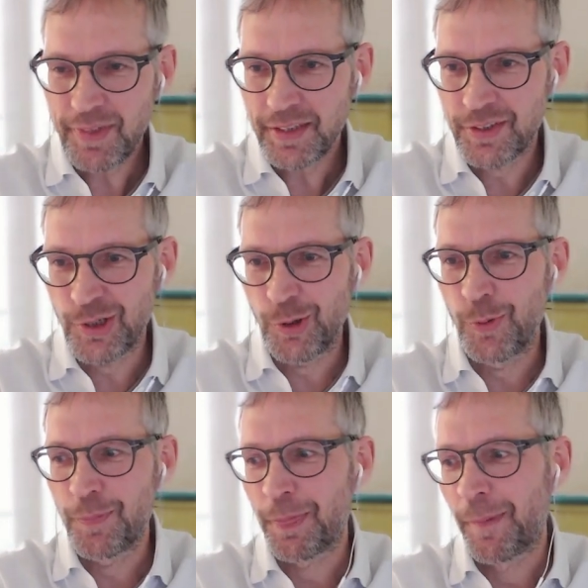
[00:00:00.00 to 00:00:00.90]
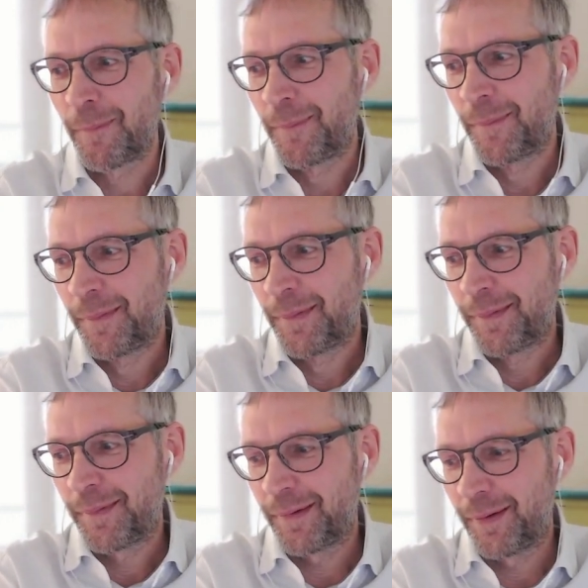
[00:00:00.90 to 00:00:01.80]
So
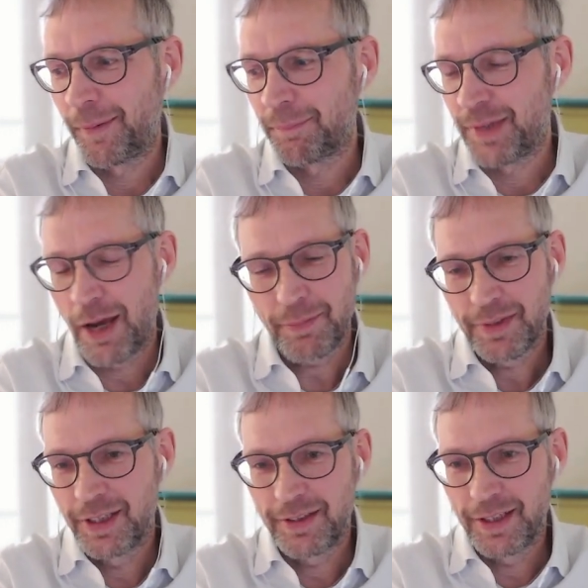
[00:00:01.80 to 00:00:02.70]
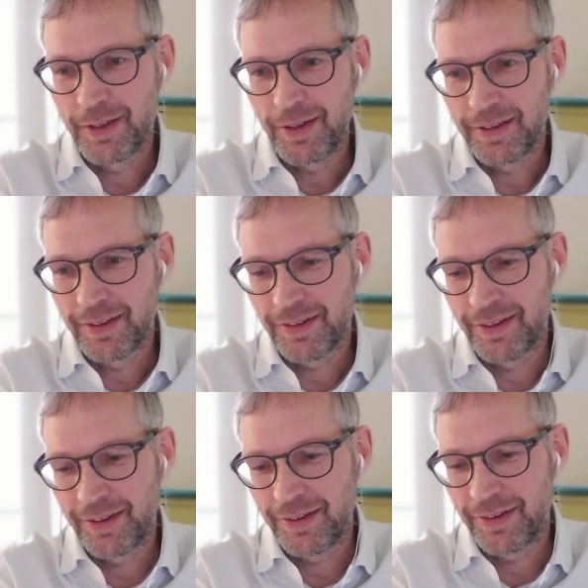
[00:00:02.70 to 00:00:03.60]

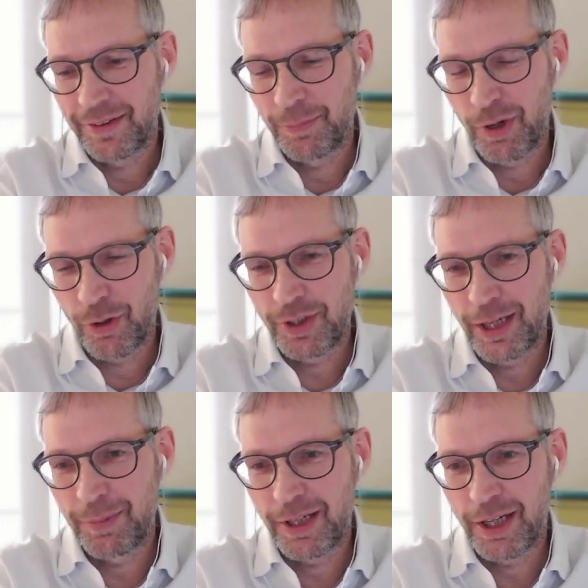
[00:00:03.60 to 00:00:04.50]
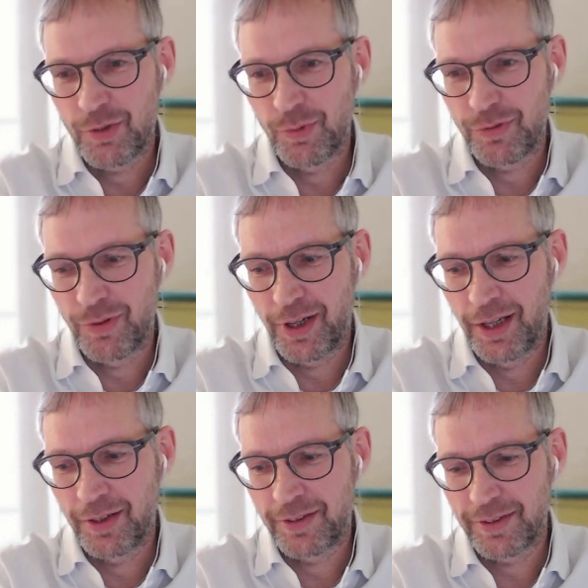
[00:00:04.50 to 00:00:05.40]
the priority application was
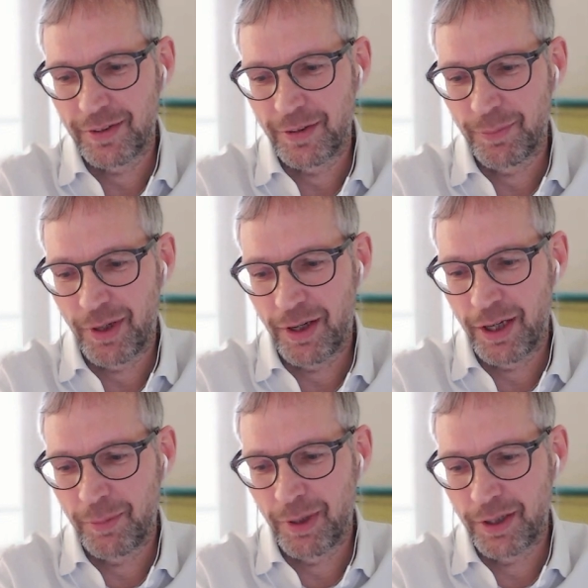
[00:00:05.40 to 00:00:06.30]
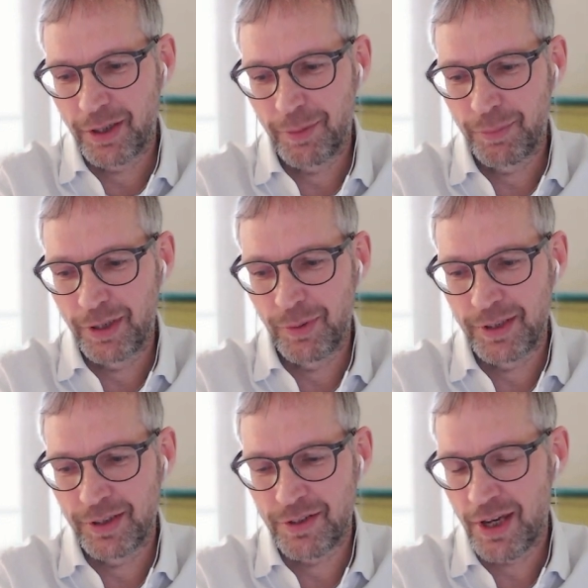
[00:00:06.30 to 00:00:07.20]
filed by a company
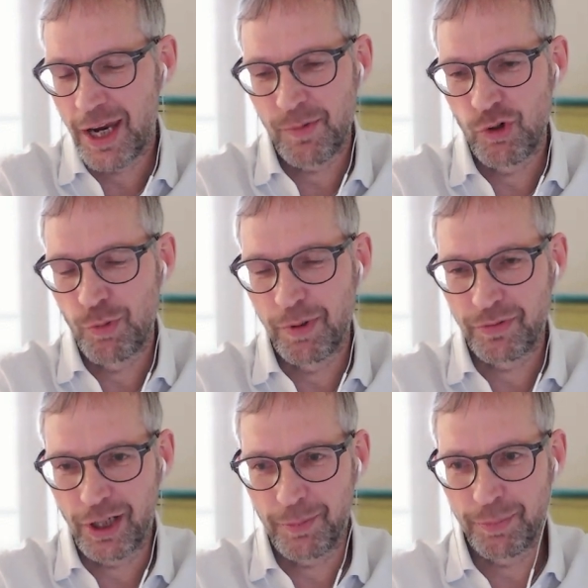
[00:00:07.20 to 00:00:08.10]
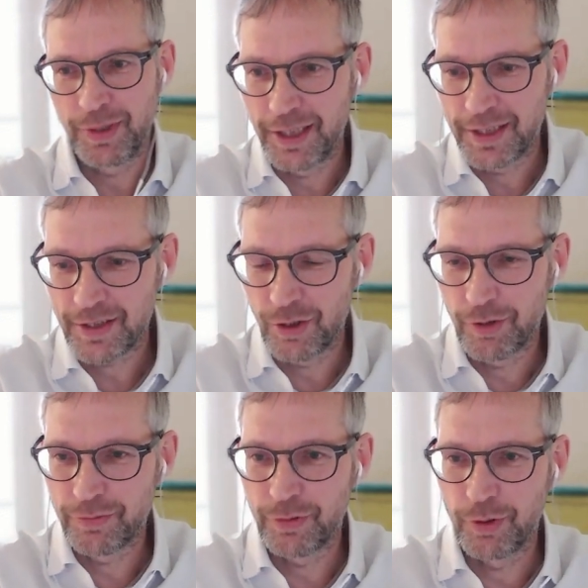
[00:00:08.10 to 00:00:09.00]
within the same group of companies
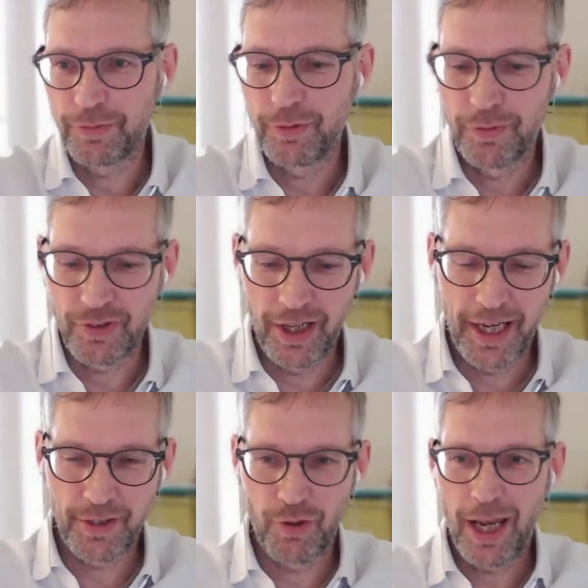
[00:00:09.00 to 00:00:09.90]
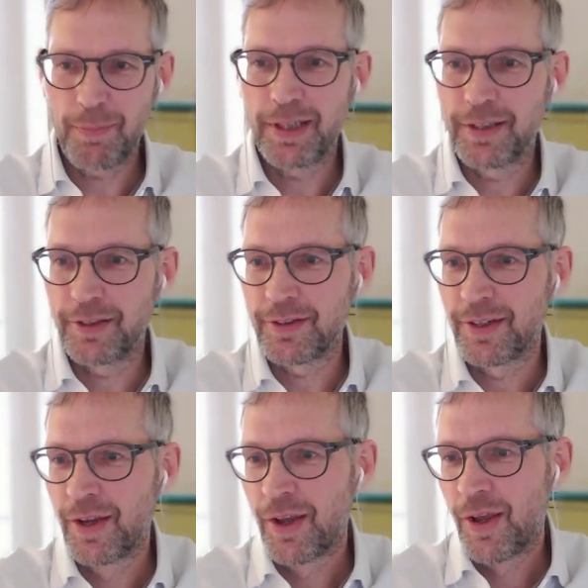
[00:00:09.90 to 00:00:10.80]
of the later applicant,
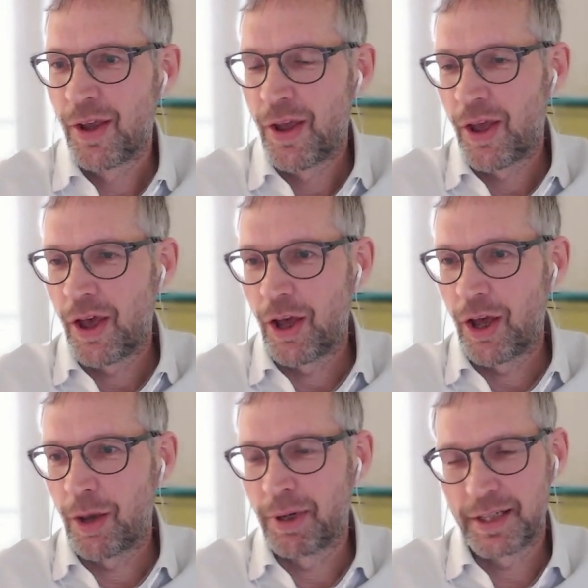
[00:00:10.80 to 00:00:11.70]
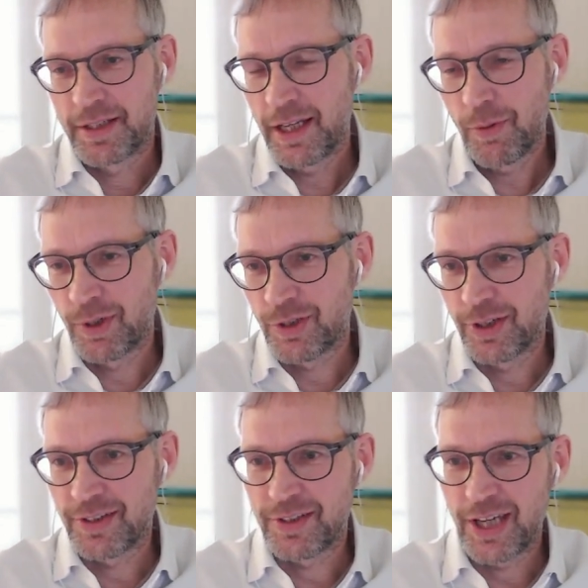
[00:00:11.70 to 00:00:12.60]
but it still was
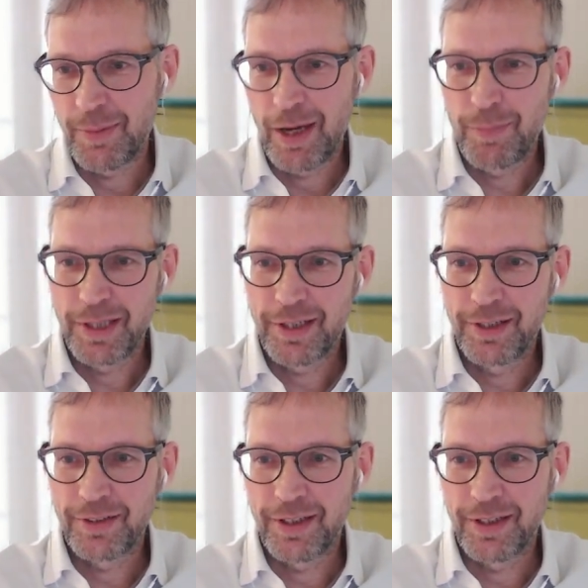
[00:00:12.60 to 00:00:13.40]
not the same applicant.